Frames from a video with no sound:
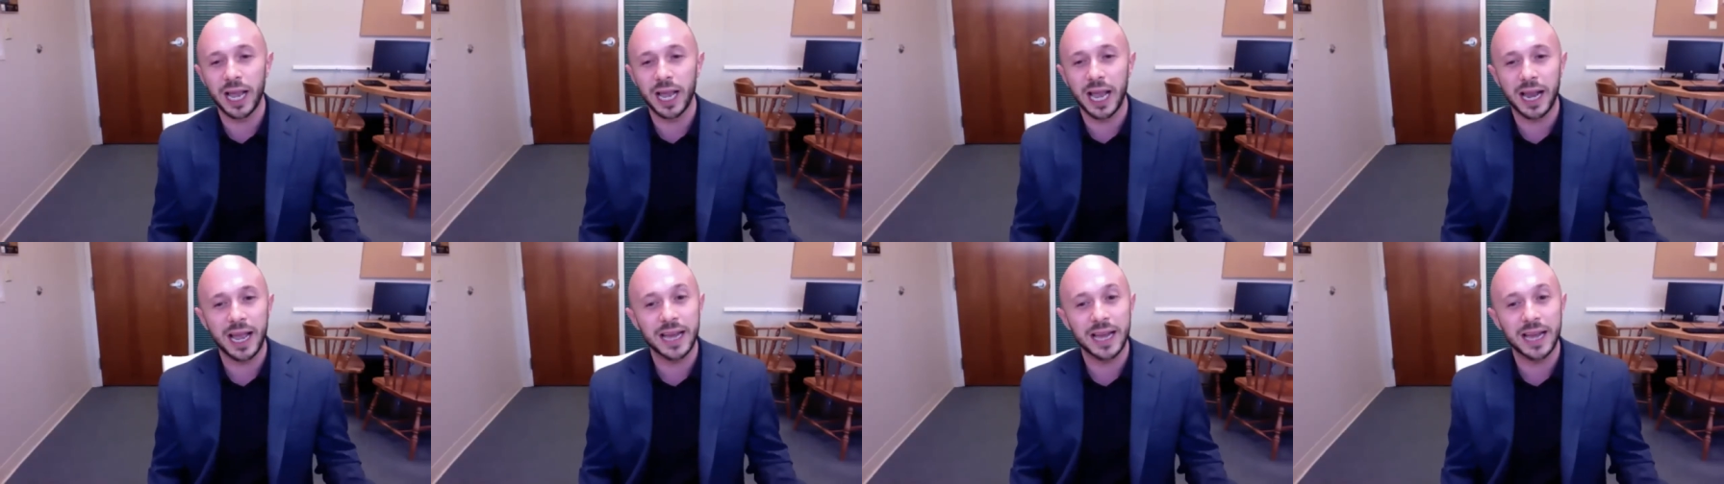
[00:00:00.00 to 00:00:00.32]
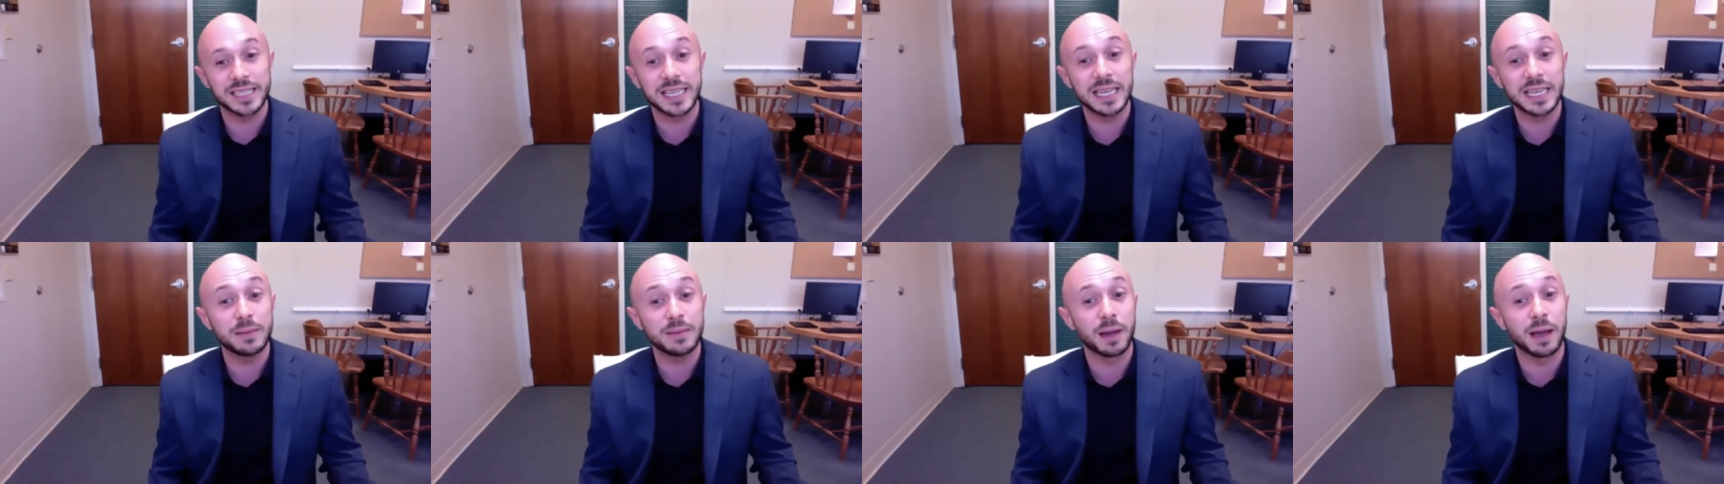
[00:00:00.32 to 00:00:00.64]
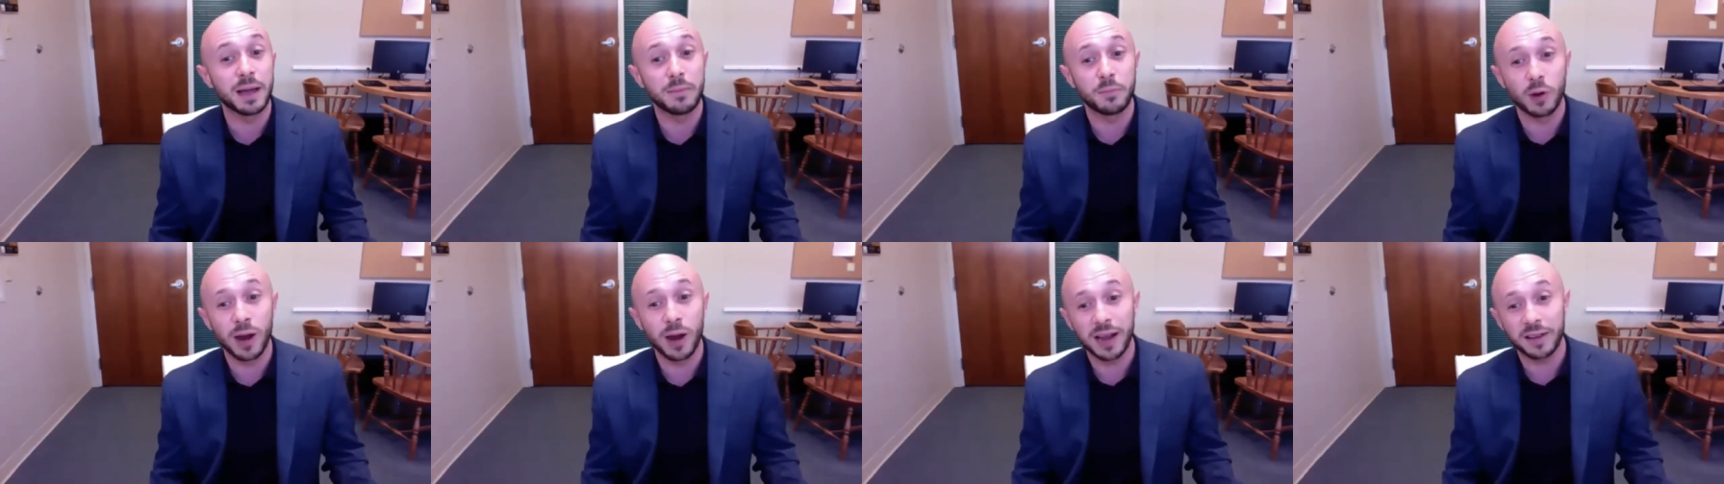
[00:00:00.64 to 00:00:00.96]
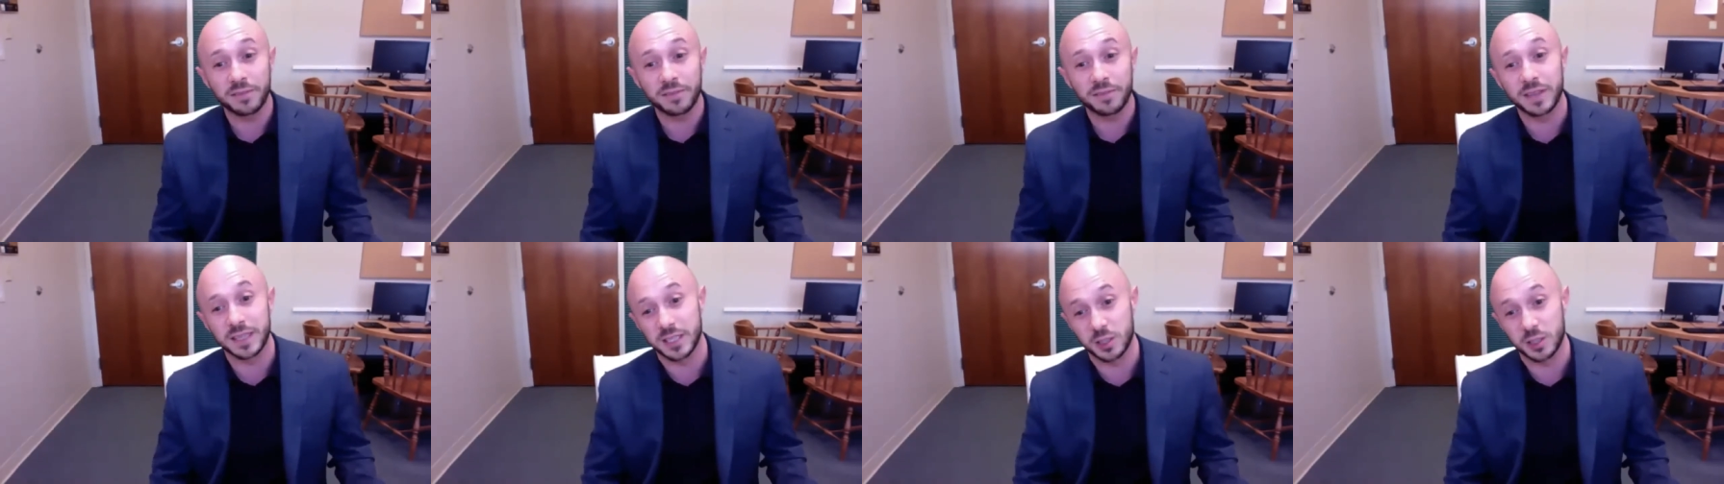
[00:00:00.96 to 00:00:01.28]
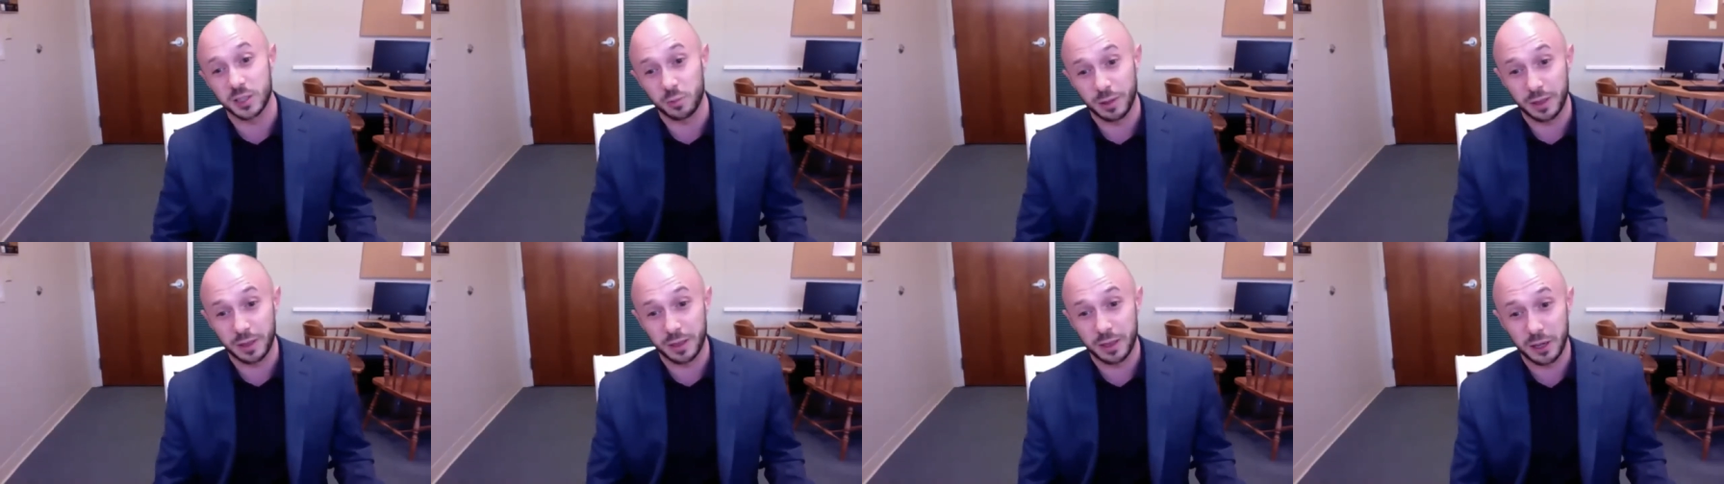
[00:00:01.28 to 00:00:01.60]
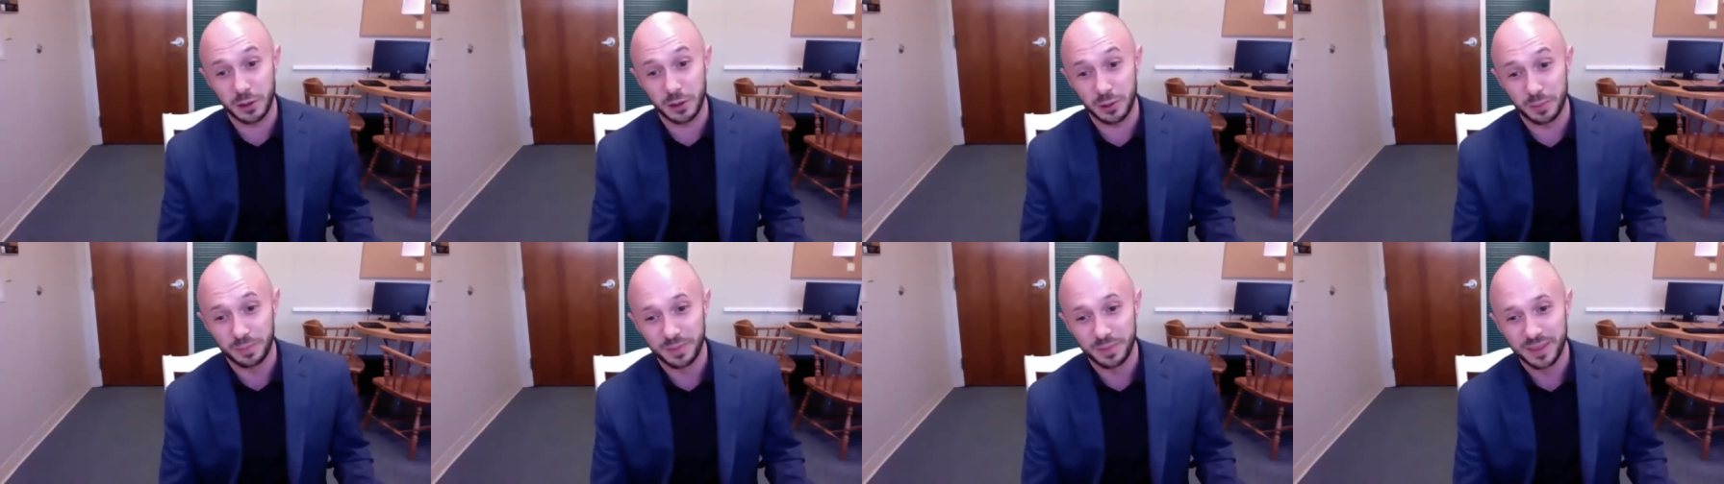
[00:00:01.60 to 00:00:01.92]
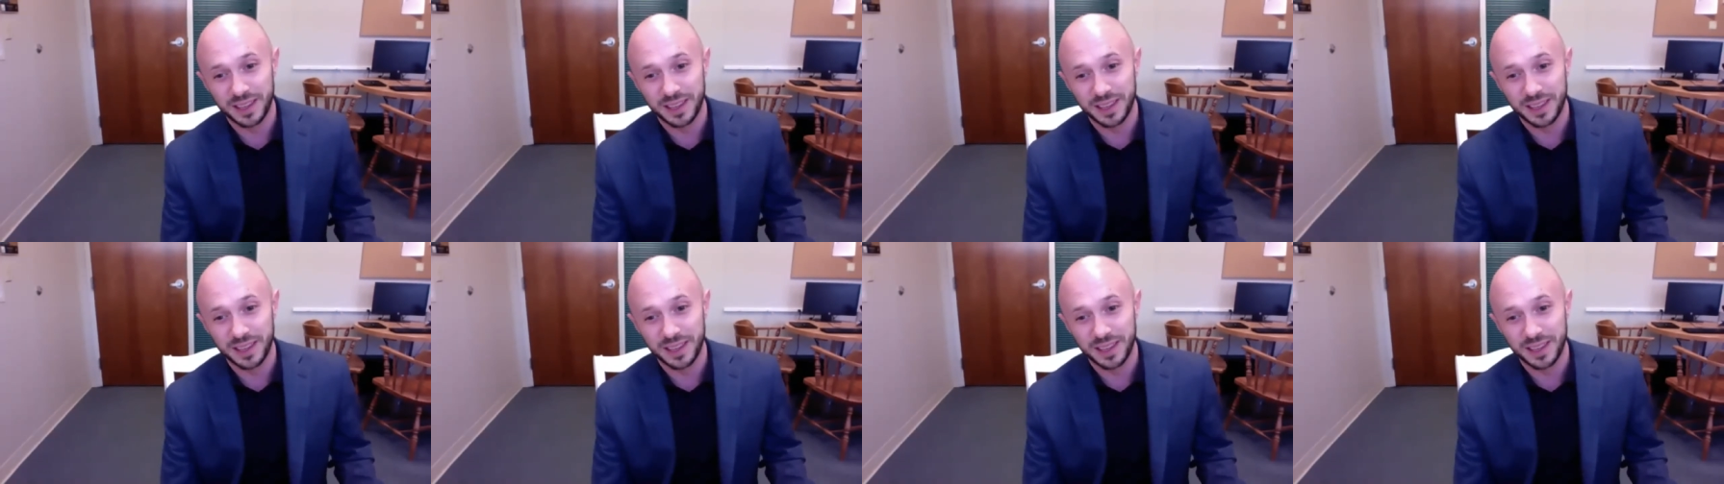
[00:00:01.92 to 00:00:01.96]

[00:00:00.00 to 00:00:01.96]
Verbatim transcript: I got to eat my breakfast with you